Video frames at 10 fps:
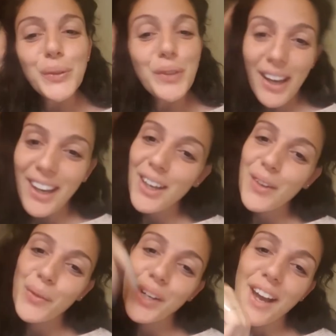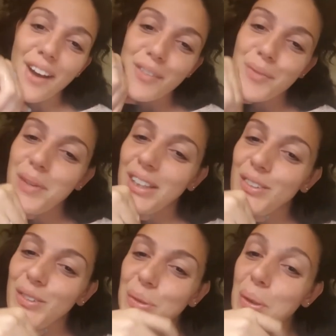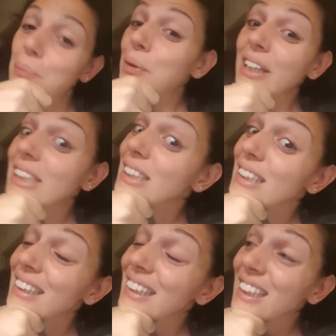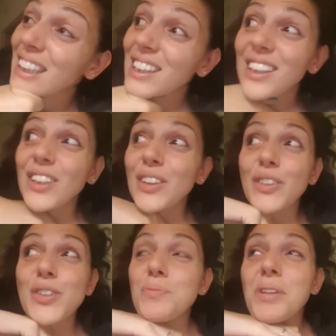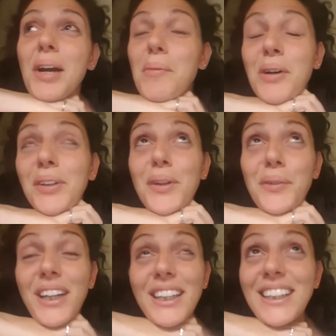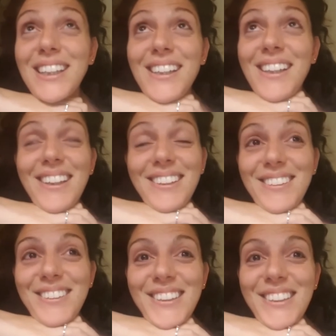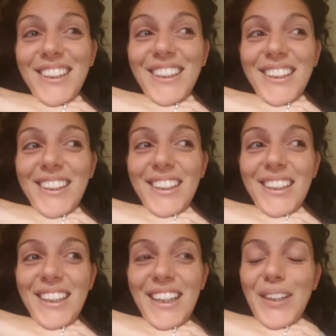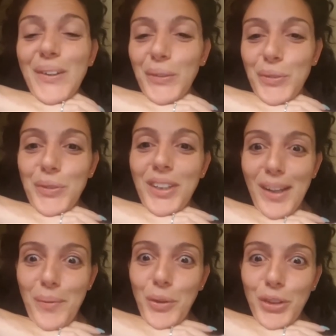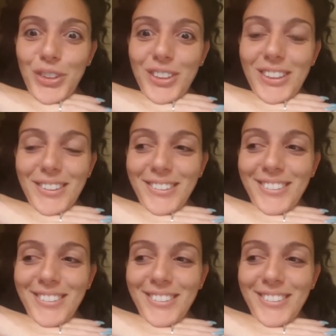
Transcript: Today we have been to the priest to speak about the wedding and I got really emotional.